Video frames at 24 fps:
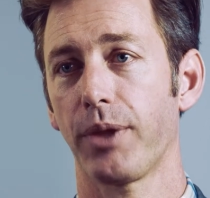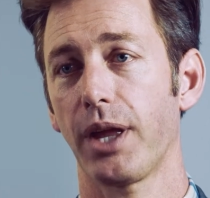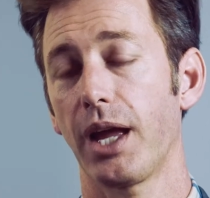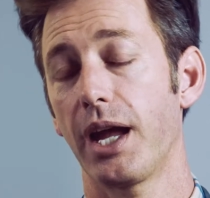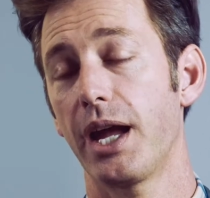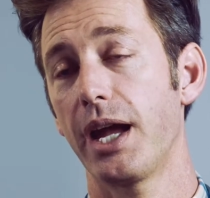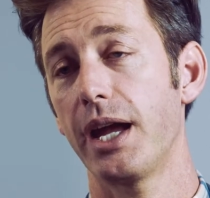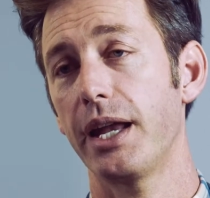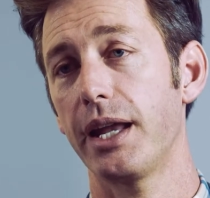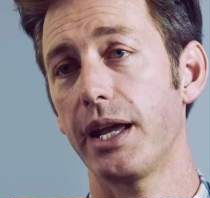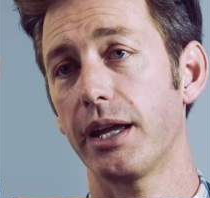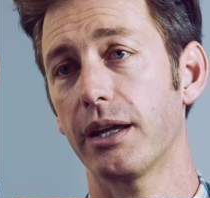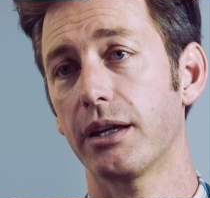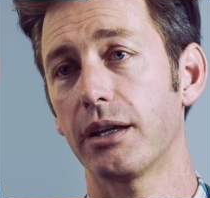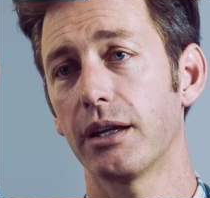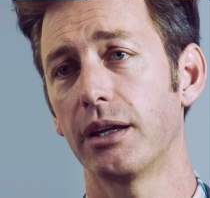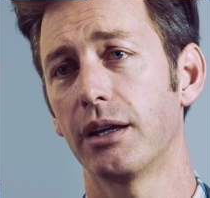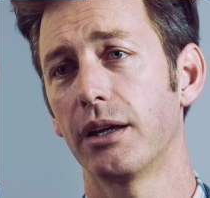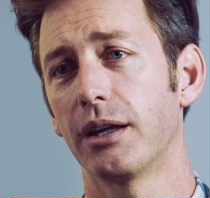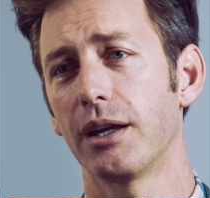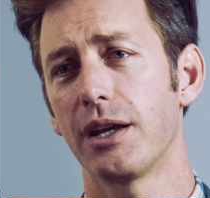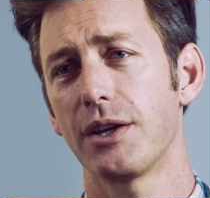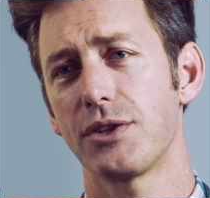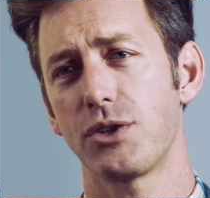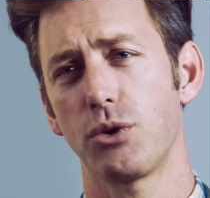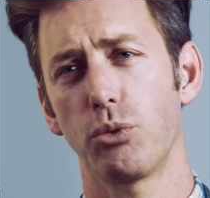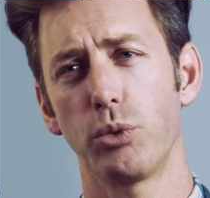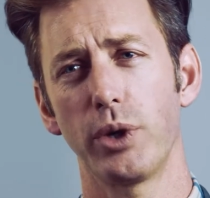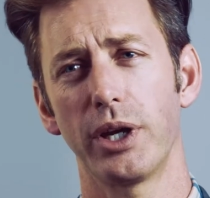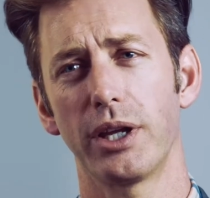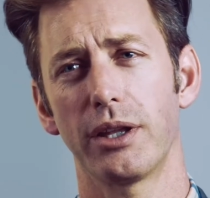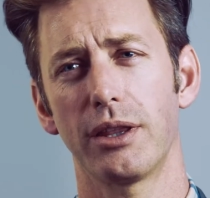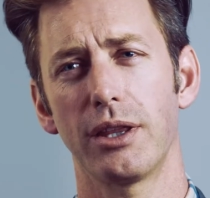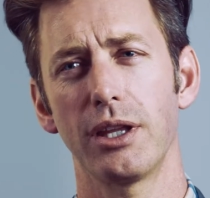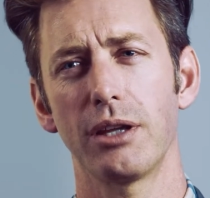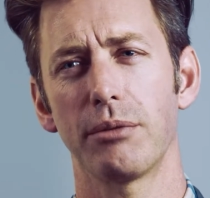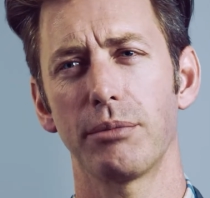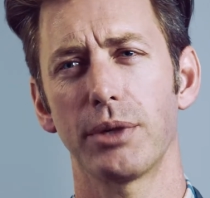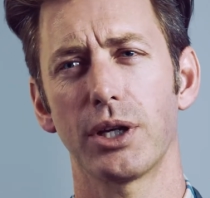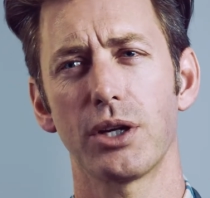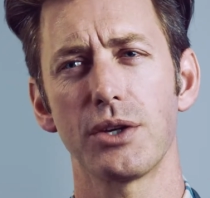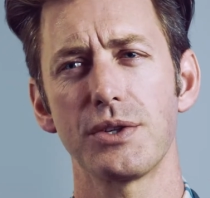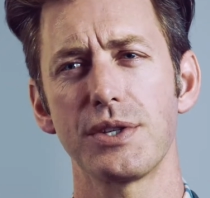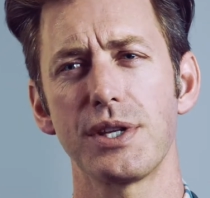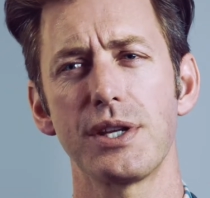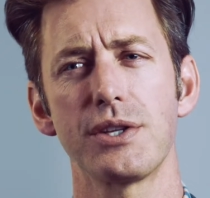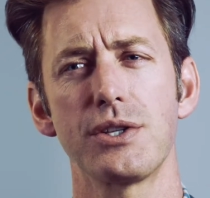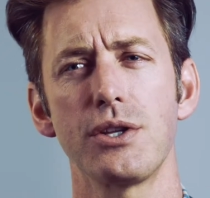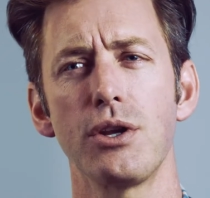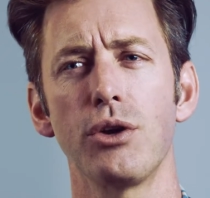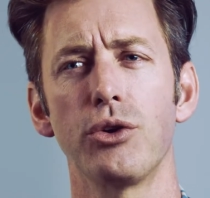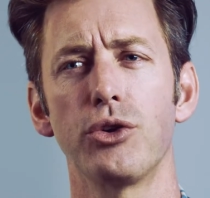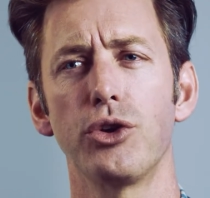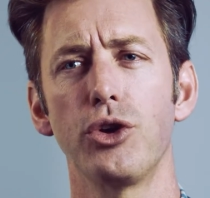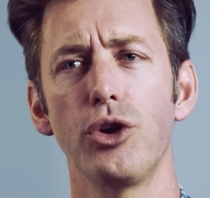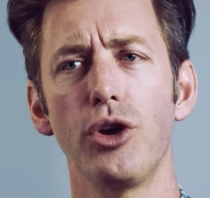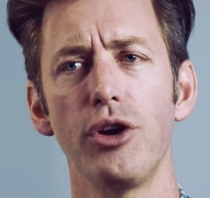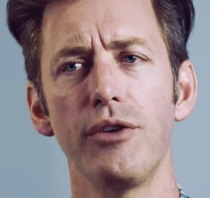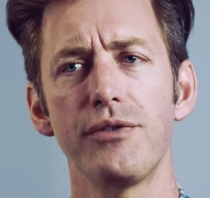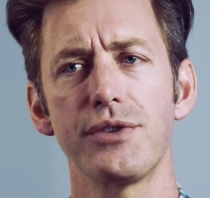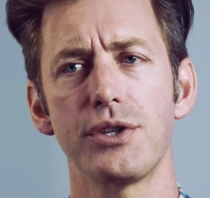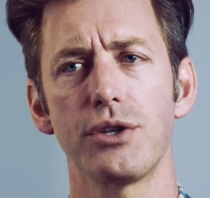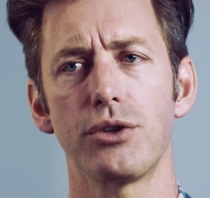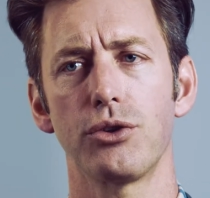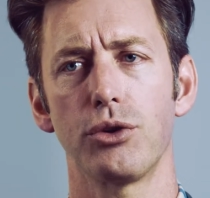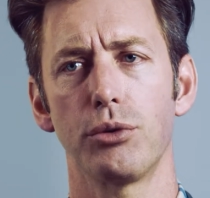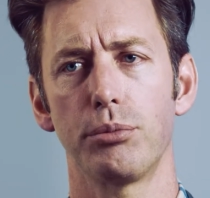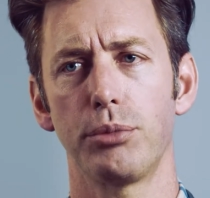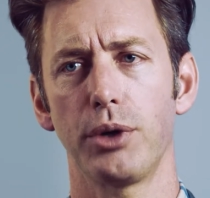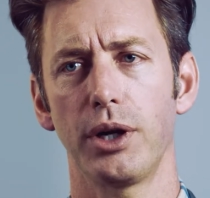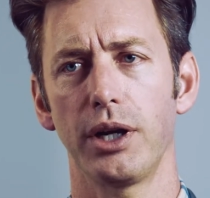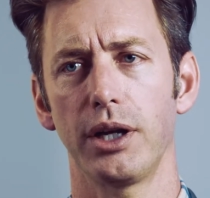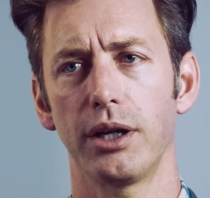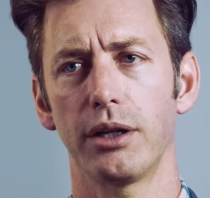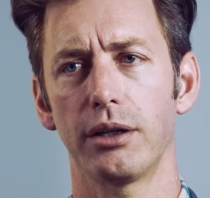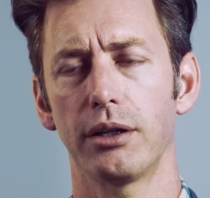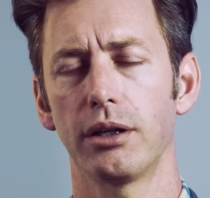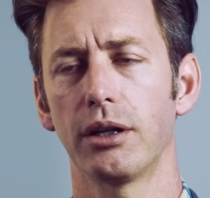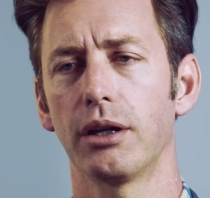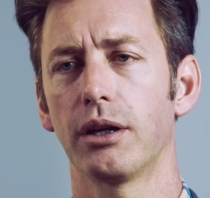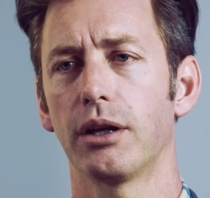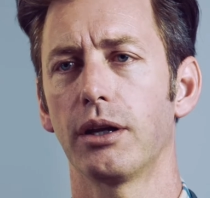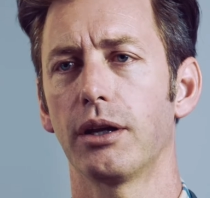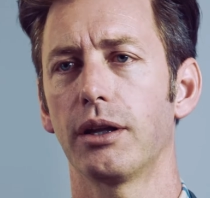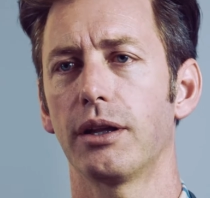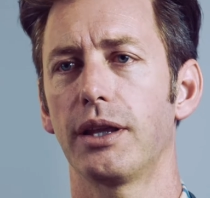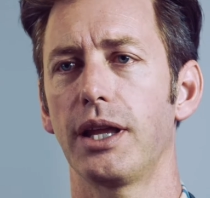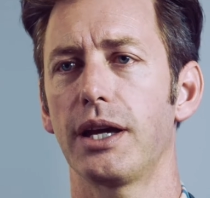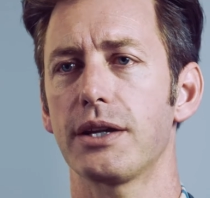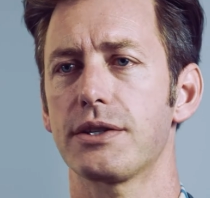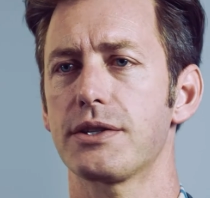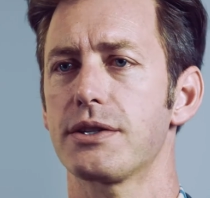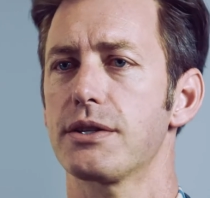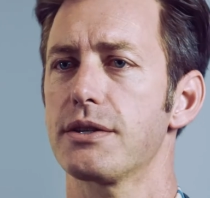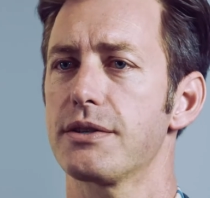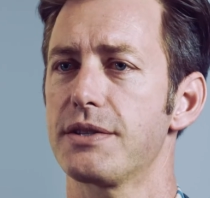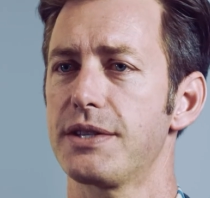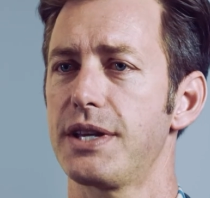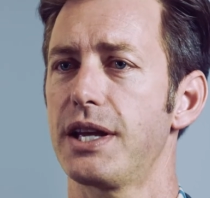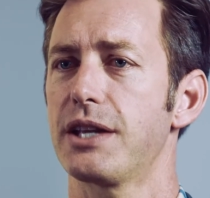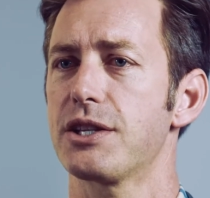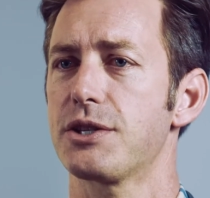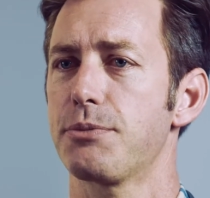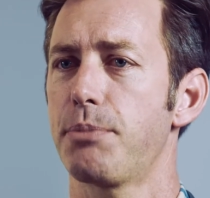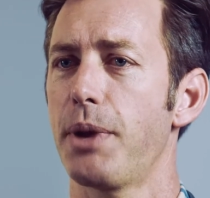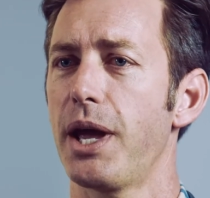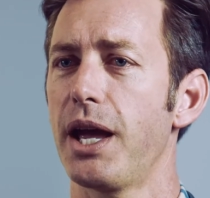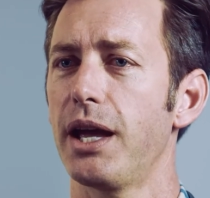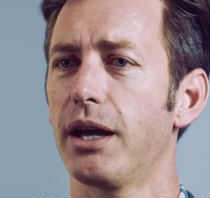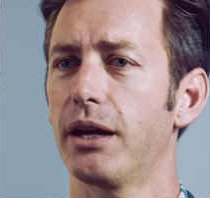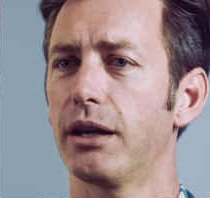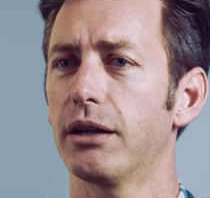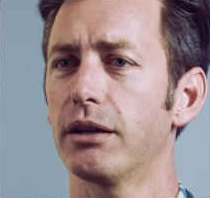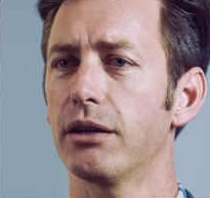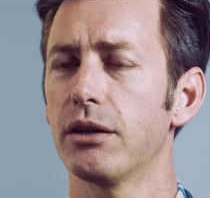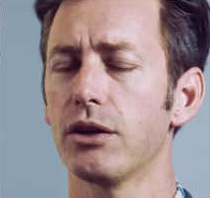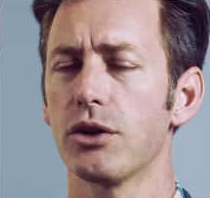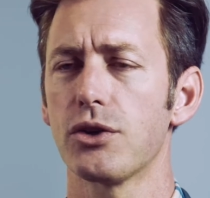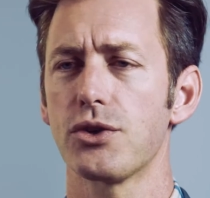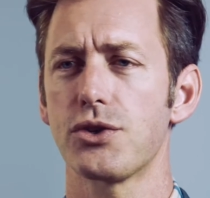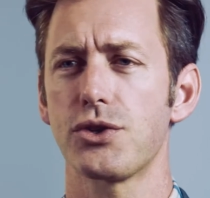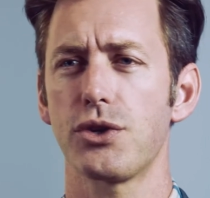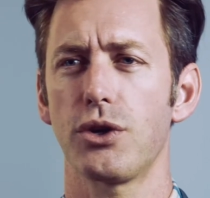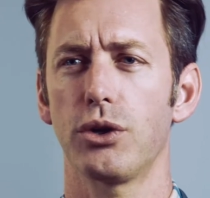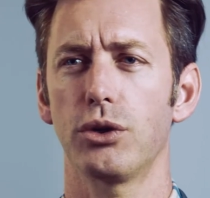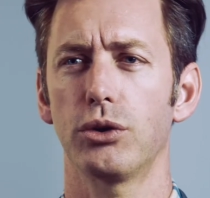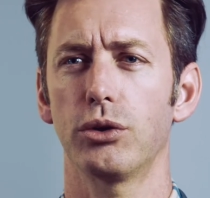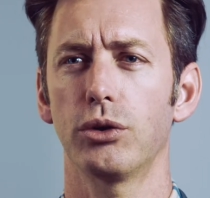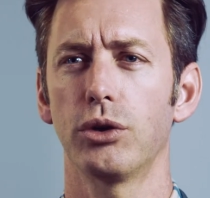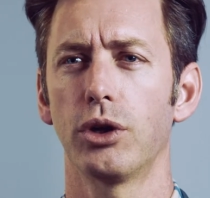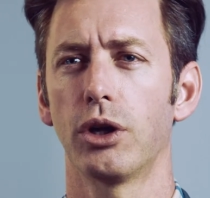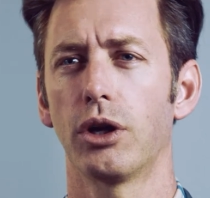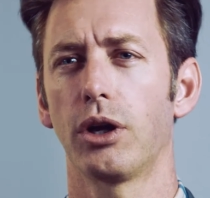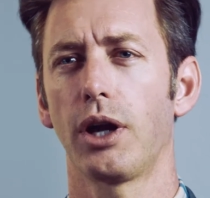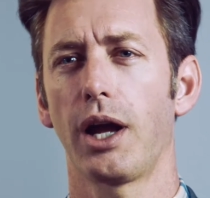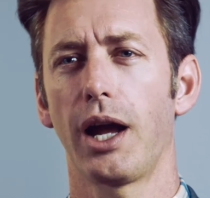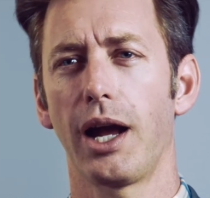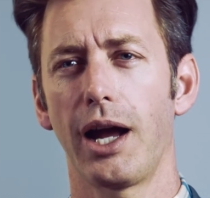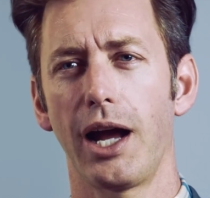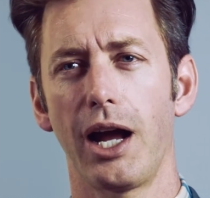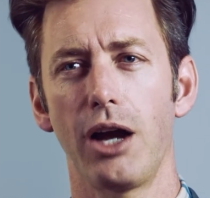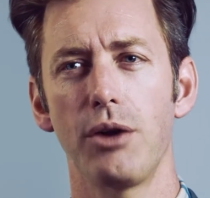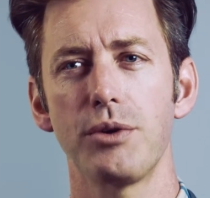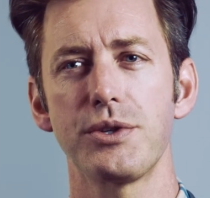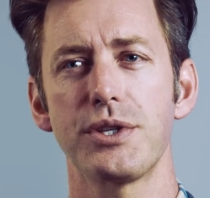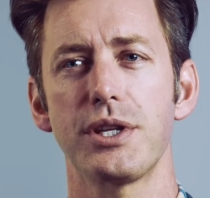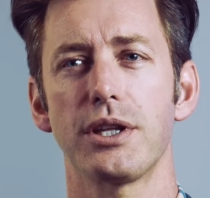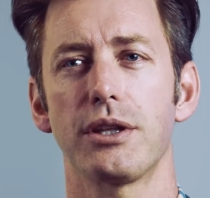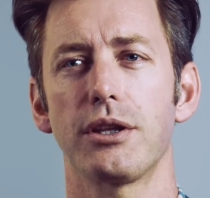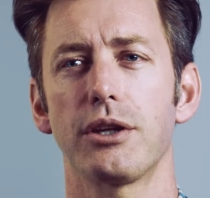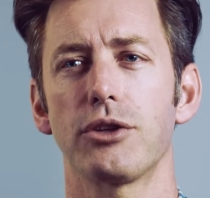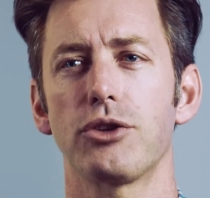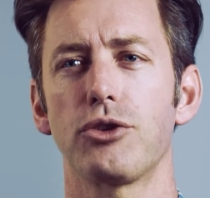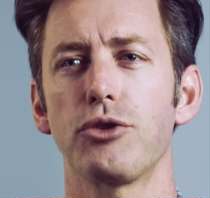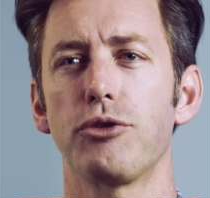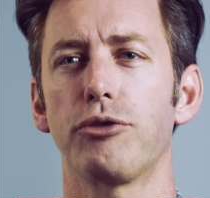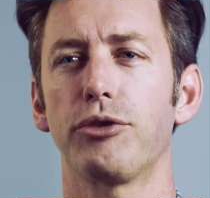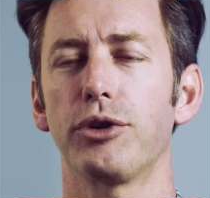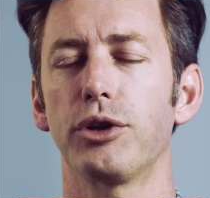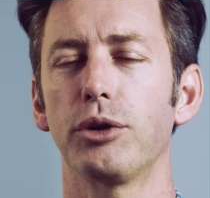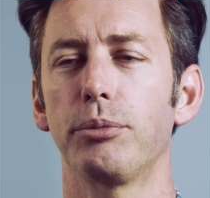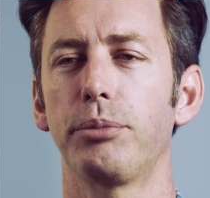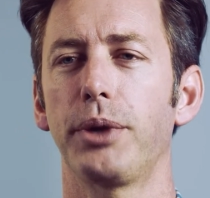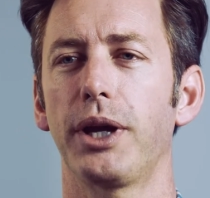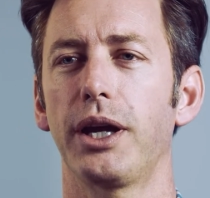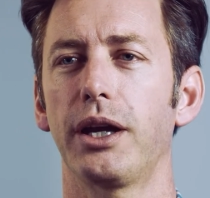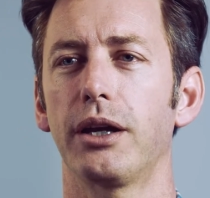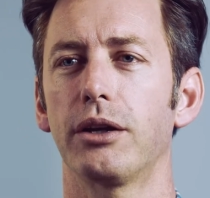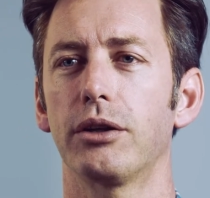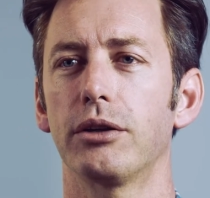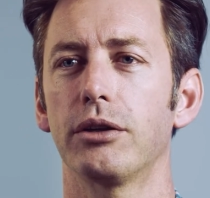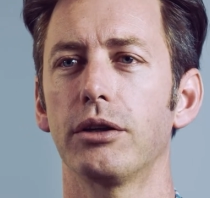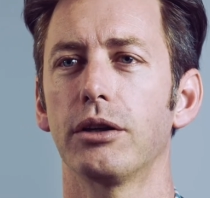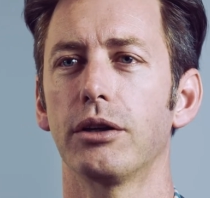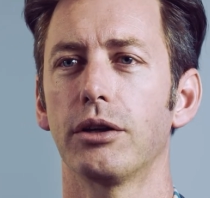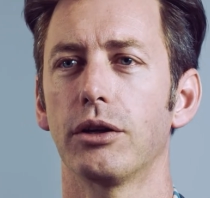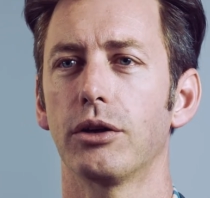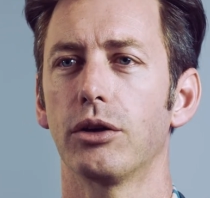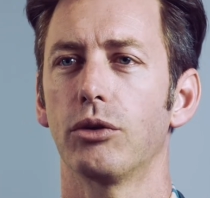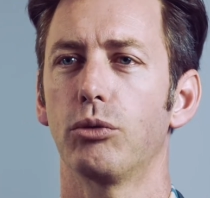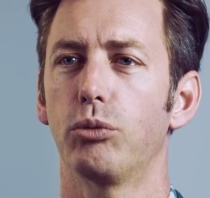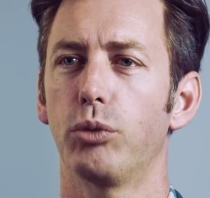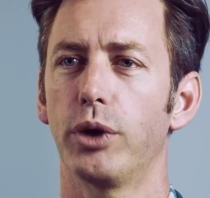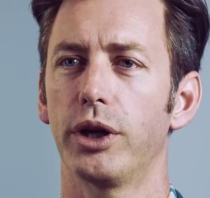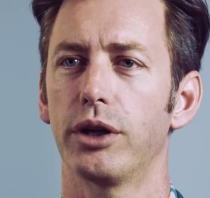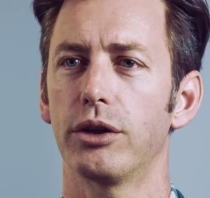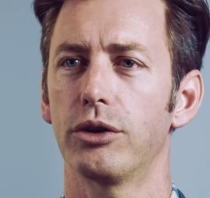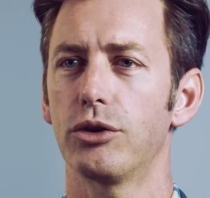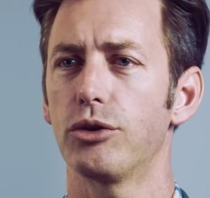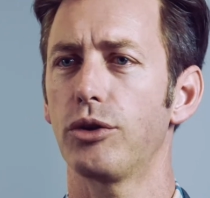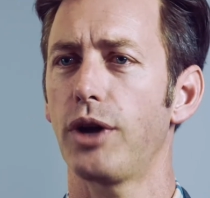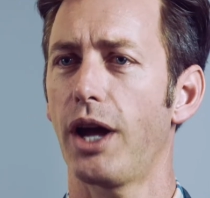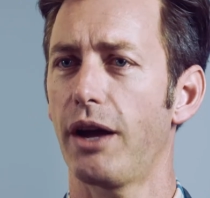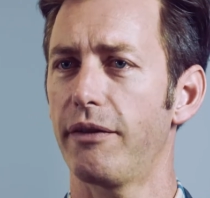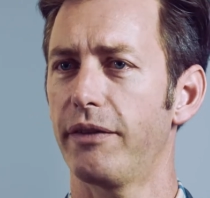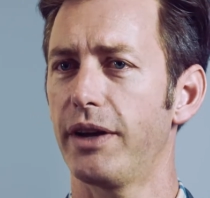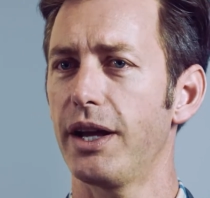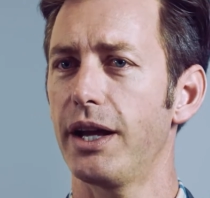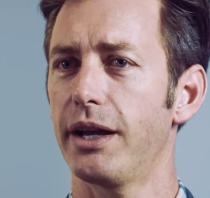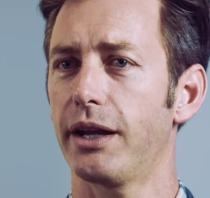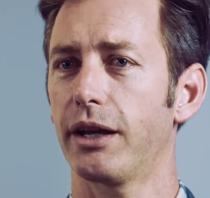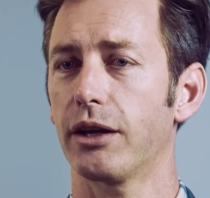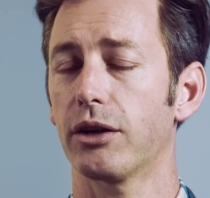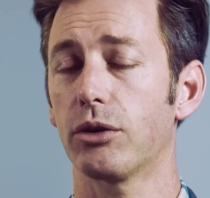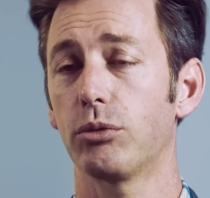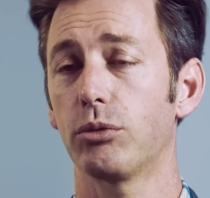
A headache is a weird thing because there's no nerves in your brain that sense pain. So how is it that you feel pain when you have a headache?